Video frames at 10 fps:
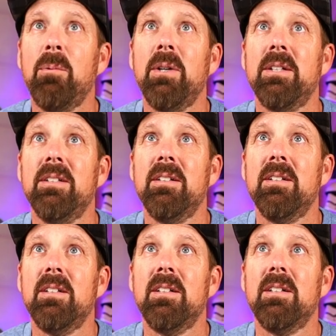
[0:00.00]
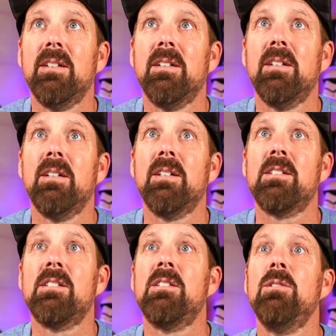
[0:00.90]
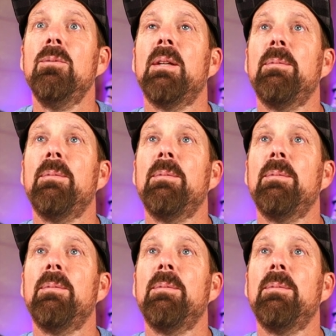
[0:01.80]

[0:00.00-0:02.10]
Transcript: would assume,